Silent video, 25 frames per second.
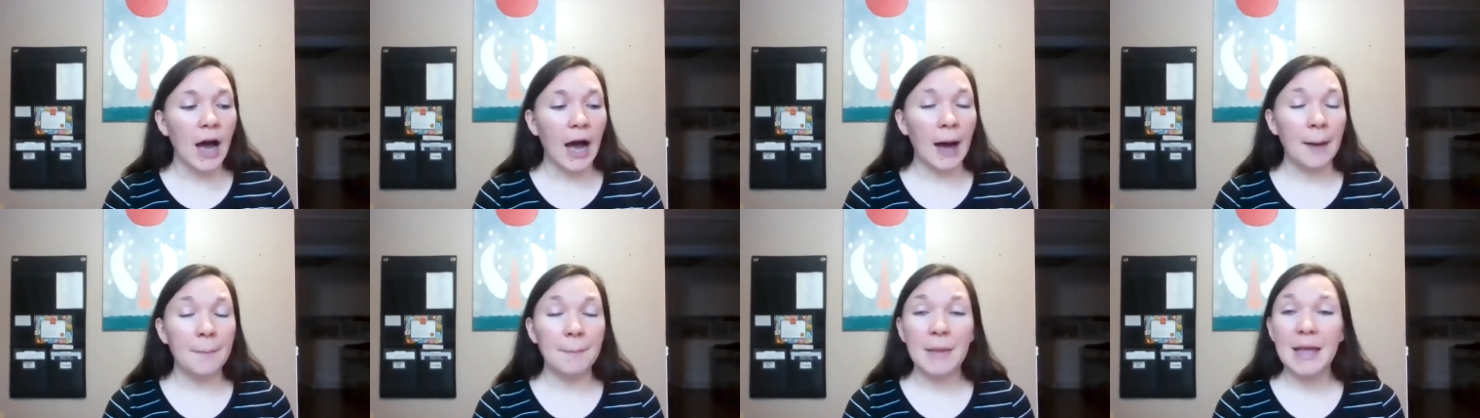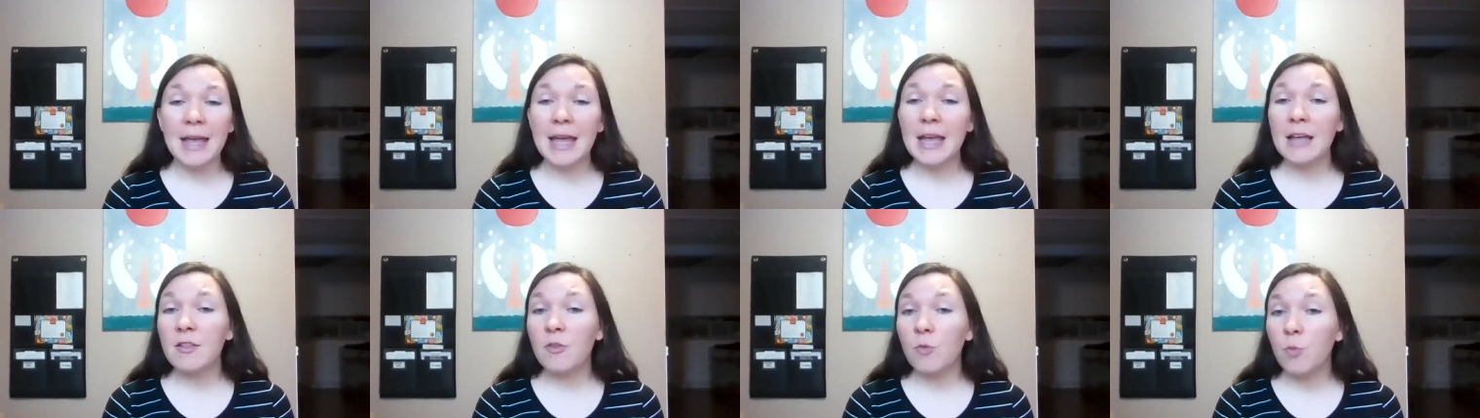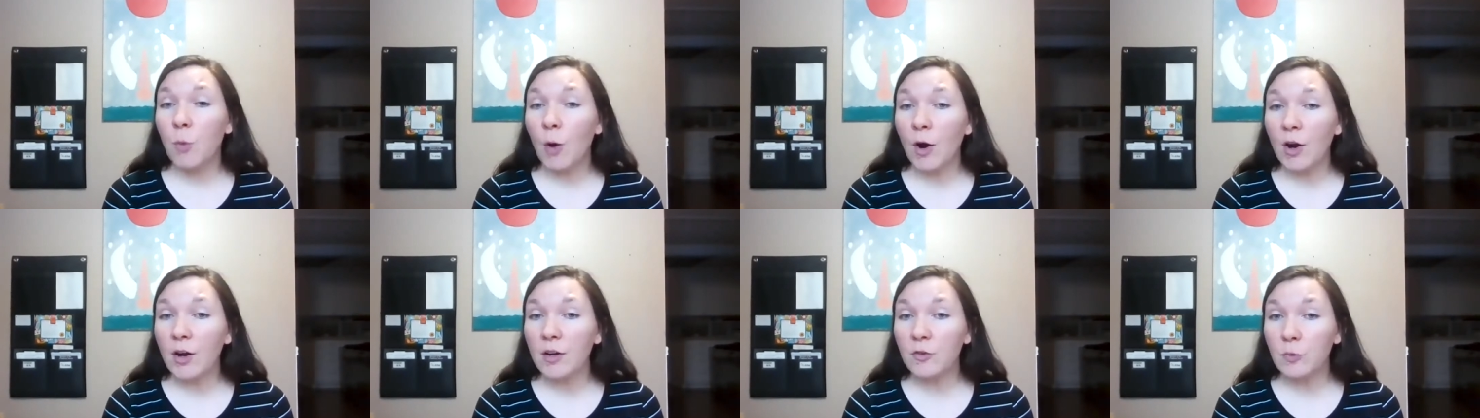Um, it's
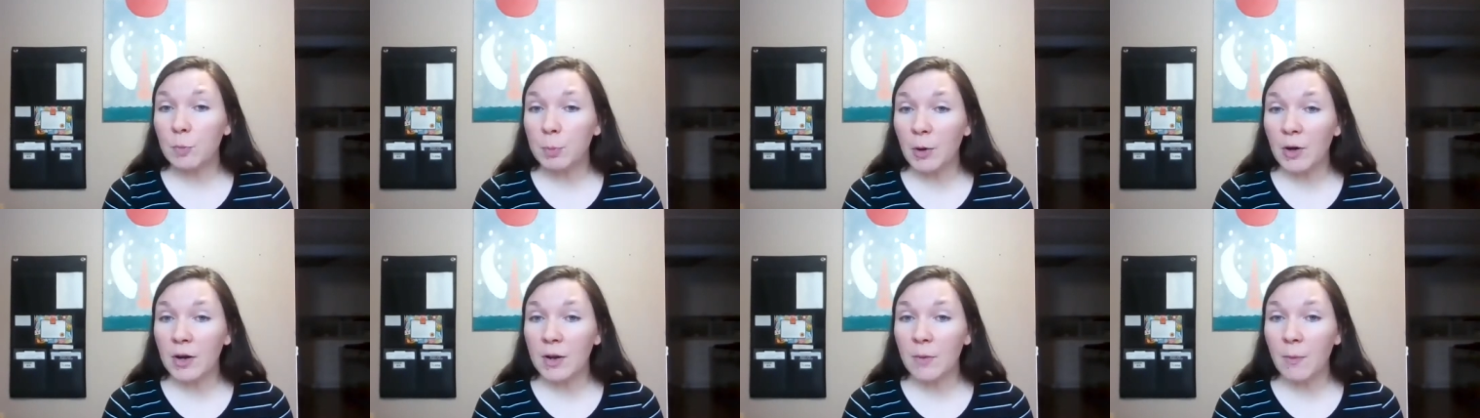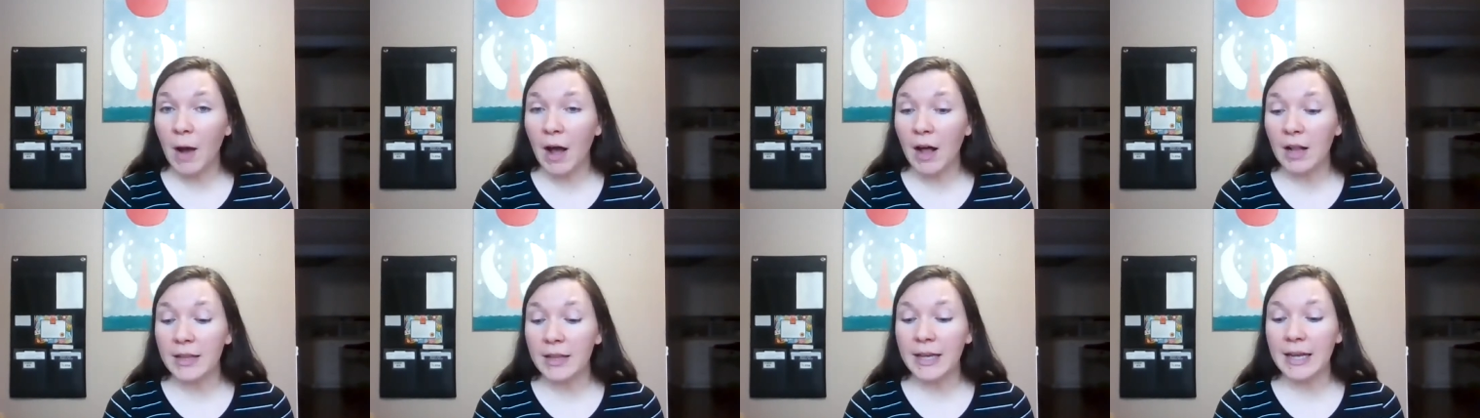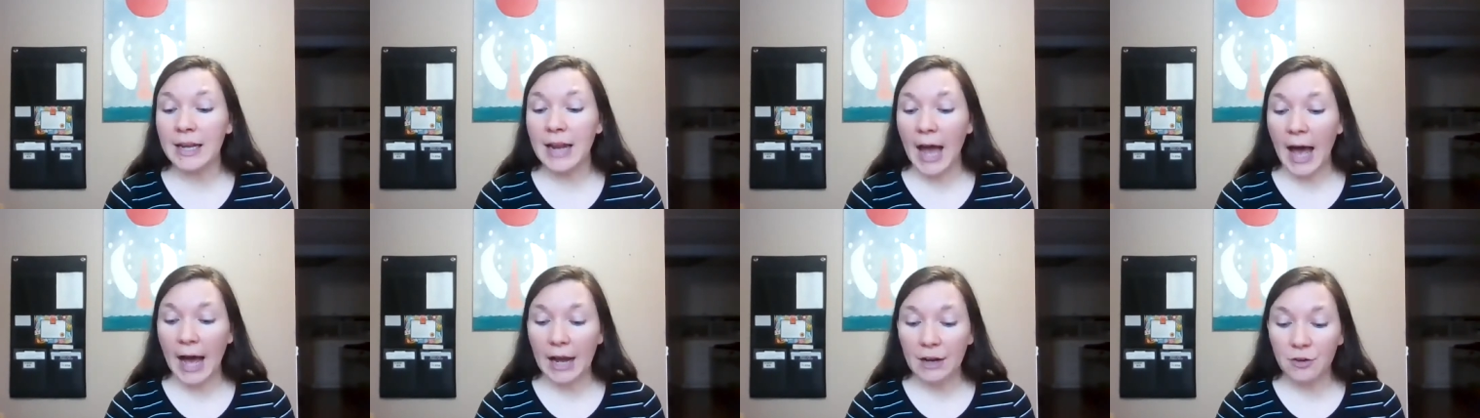worked pretty well.
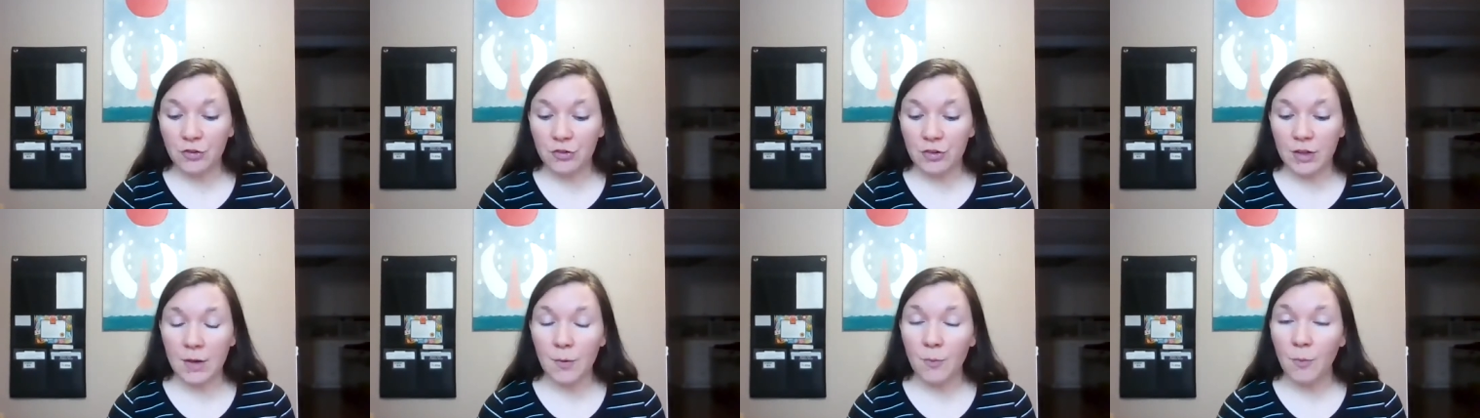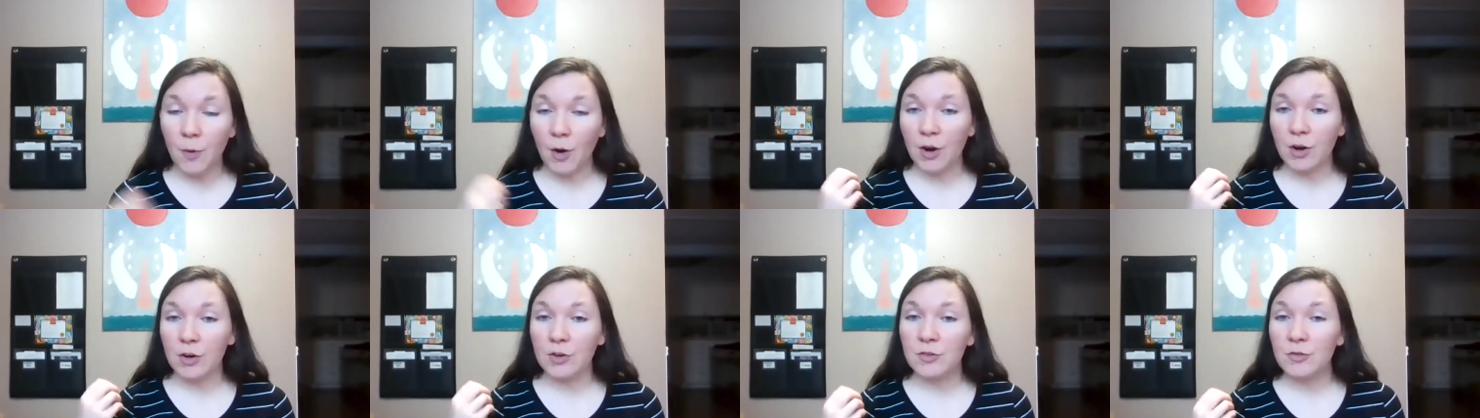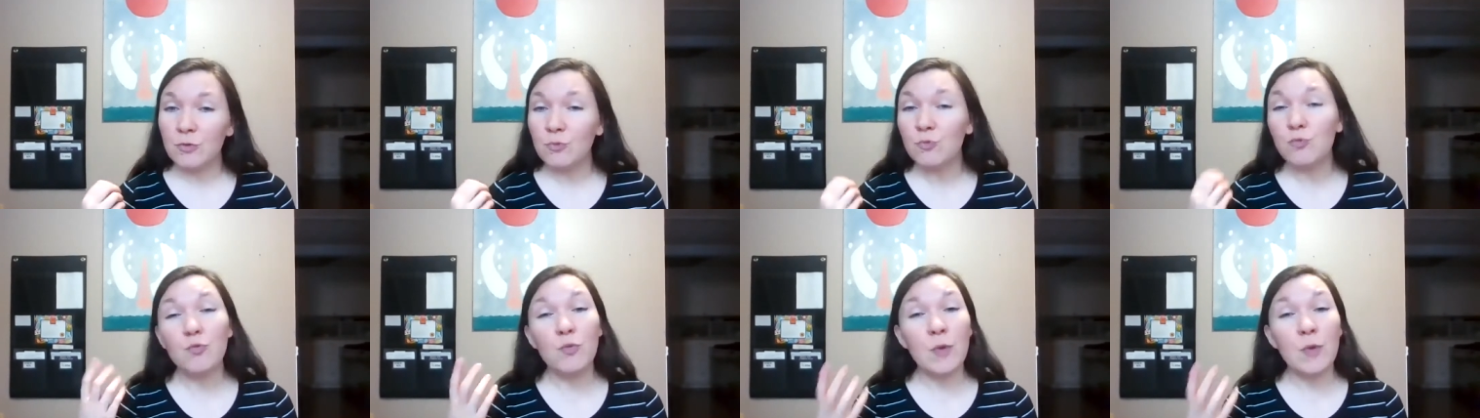It actually worked